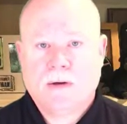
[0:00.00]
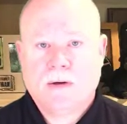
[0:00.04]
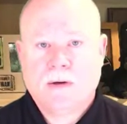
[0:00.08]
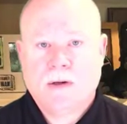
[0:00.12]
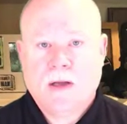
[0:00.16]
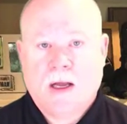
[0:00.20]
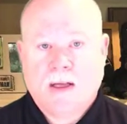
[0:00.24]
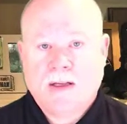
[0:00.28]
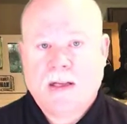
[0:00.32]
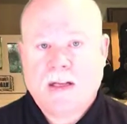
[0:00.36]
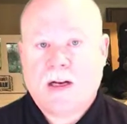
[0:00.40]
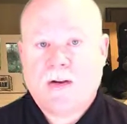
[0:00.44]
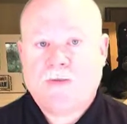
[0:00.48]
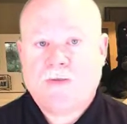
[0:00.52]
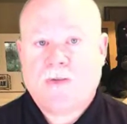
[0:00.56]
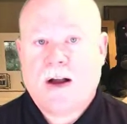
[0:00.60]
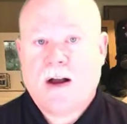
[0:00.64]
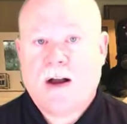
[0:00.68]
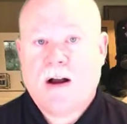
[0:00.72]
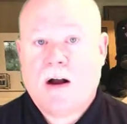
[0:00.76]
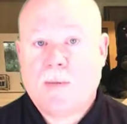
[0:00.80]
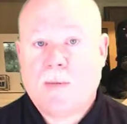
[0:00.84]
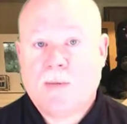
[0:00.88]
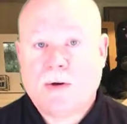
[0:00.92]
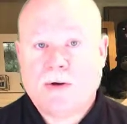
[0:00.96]
Identify
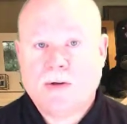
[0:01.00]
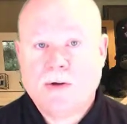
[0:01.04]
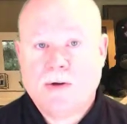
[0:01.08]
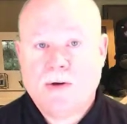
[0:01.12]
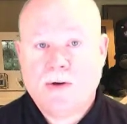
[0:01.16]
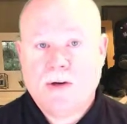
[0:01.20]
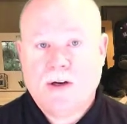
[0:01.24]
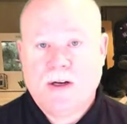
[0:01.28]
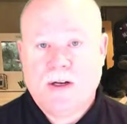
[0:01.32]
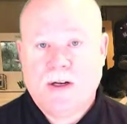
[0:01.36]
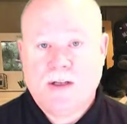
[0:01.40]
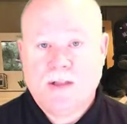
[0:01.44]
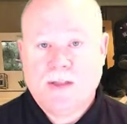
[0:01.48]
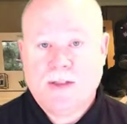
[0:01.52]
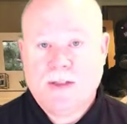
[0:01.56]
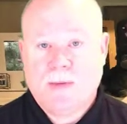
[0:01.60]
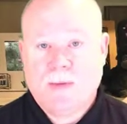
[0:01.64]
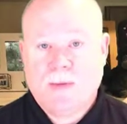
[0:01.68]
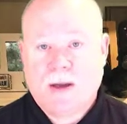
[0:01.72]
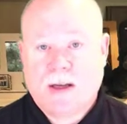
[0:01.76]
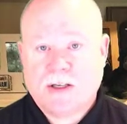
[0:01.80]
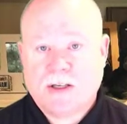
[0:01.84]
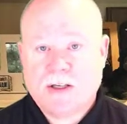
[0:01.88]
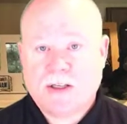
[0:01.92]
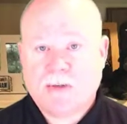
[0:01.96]
opportunities to
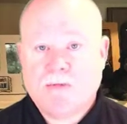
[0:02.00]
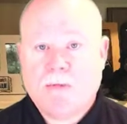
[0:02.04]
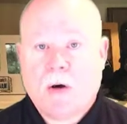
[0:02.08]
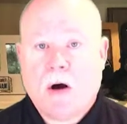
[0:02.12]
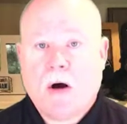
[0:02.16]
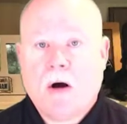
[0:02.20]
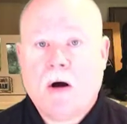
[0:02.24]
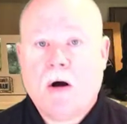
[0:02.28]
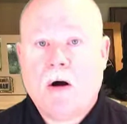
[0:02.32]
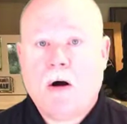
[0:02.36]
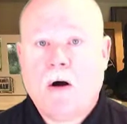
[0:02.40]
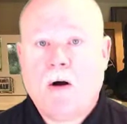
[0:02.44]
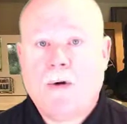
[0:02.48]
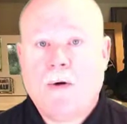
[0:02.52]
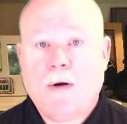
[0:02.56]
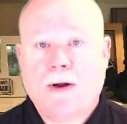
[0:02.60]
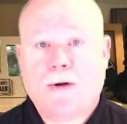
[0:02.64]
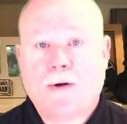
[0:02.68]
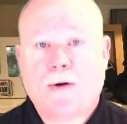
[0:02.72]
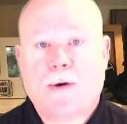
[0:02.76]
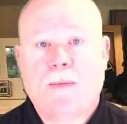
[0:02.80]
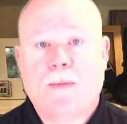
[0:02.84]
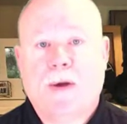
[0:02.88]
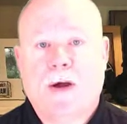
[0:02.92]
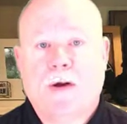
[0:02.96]
make small
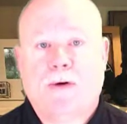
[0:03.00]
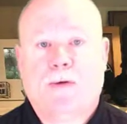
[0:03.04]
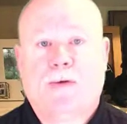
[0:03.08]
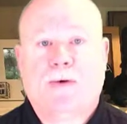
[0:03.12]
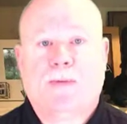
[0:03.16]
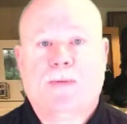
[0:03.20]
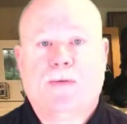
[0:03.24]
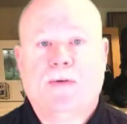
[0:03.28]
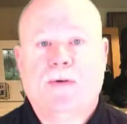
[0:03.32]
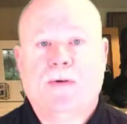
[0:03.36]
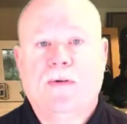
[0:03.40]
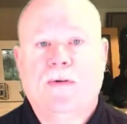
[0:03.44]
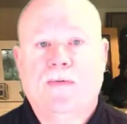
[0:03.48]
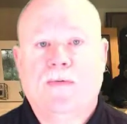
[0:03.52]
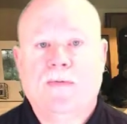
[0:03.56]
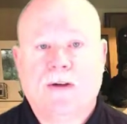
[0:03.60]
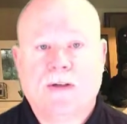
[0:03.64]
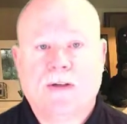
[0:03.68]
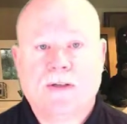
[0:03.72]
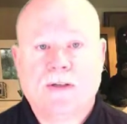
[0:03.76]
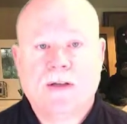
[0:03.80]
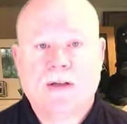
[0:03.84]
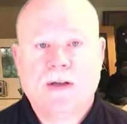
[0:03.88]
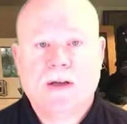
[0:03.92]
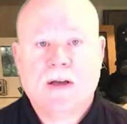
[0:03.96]
incremental
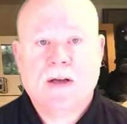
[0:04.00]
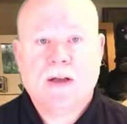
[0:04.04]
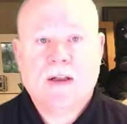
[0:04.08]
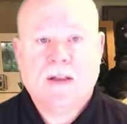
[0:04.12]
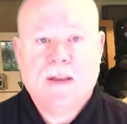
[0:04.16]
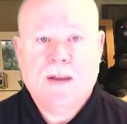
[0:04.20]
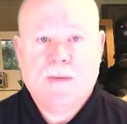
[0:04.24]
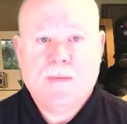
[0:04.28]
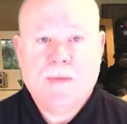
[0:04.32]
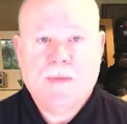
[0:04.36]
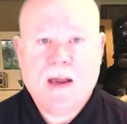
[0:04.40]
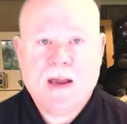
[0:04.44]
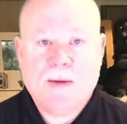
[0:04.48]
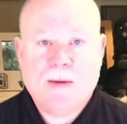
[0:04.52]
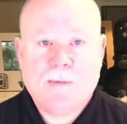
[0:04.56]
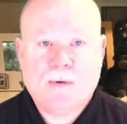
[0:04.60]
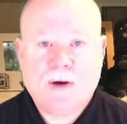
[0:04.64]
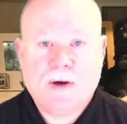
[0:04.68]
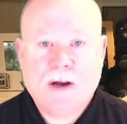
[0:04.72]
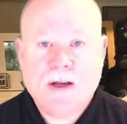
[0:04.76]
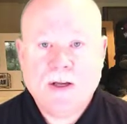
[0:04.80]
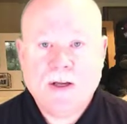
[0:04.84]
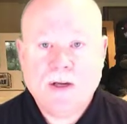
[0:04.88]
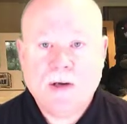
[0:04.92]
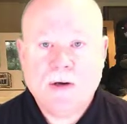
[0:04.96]
improvements that may
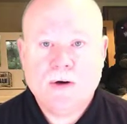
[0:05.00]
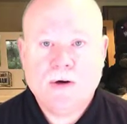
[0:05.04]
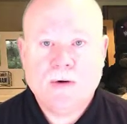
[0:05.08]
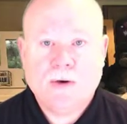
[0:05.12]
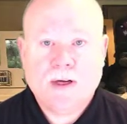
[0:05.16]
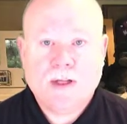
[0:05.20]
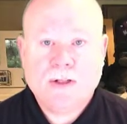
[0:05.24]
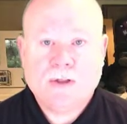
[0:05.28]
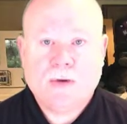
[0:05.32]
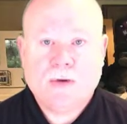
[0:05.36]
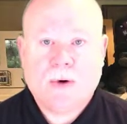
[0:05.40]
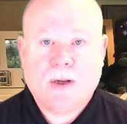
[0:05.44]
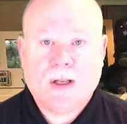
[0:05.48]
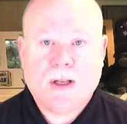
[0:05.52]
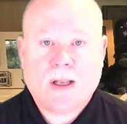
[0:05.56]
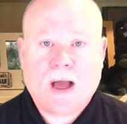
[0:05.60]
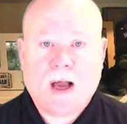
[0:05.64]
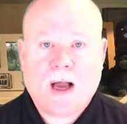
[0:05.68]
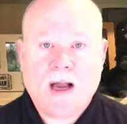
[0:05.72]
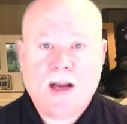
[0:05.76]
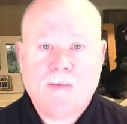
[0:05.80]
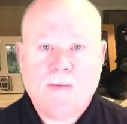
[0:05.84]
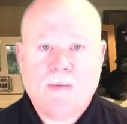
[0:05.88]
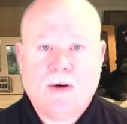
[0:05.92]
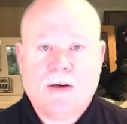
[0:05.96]
bring you into
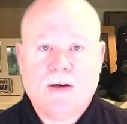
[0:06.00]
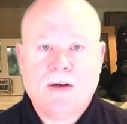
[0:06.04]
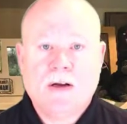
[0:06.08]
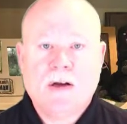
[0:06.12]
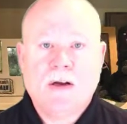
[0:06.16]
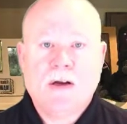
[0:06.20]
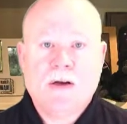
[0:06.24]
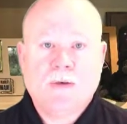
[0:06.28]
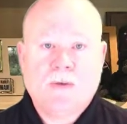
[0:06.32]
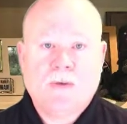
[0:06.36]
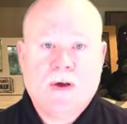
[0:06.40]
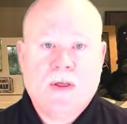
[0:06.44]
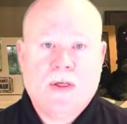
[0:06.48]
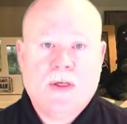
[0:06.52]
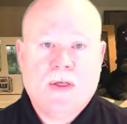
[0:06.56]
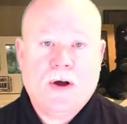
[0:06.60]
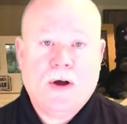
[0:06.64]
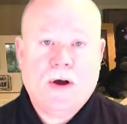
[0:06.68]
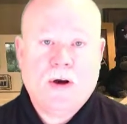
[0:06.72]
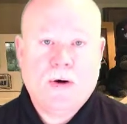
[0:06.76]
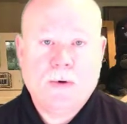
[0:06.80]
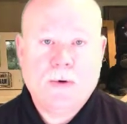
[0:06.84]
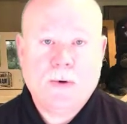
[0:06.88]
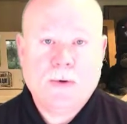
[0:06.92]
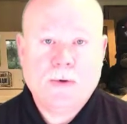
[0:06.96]
alignment with
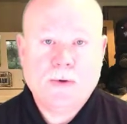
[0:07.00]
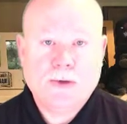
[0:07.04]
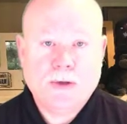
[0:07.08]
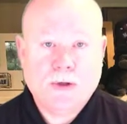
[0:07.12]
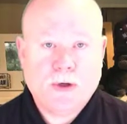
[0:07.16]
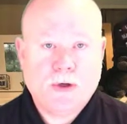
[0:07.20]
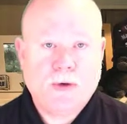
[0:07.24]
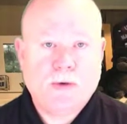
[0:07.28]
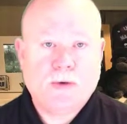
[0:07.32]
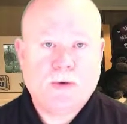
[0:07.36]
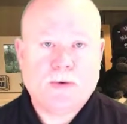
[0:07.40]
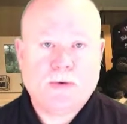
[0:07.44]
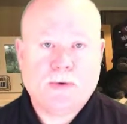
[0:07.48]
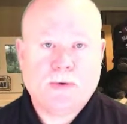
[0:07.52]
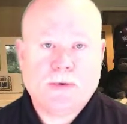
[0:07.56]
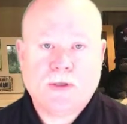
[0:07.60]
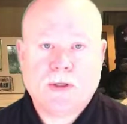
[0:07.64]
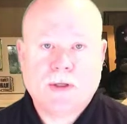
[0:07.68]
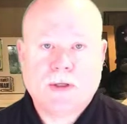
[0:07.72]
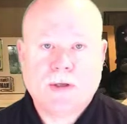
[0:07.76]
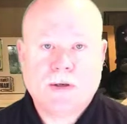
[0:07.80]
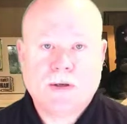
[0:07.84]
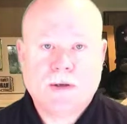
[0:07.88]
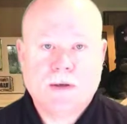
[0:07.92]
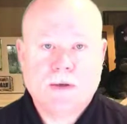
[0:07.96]
those used
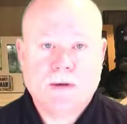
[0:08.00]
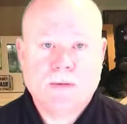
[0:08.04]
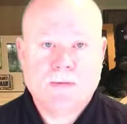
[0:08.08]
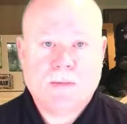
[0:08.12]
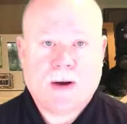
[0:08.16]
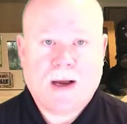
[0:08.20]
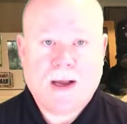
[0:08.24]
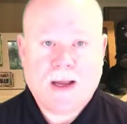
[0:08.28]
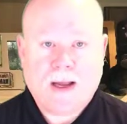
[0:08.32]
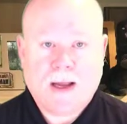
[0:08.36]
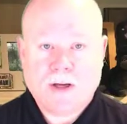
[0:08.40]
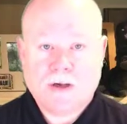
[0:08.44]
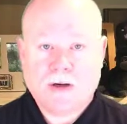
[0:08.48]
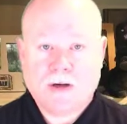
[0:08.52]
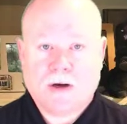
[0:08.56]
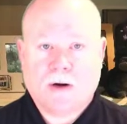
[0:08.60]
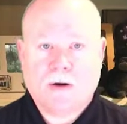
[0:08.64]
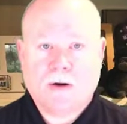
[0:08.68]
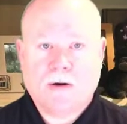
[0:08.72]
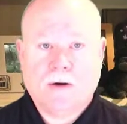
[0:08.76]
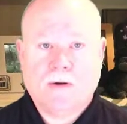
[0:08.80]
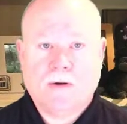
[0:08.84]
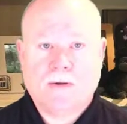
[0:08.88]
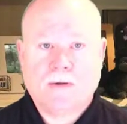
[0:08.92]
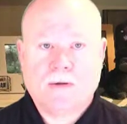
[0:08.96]
by
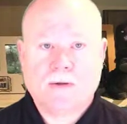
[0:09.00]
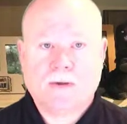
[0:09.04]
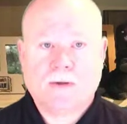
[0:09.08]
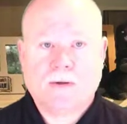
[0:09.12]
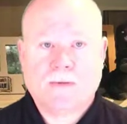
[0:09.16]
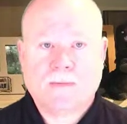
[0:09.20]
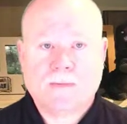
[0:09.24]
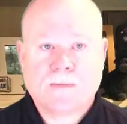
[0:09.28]
HROs.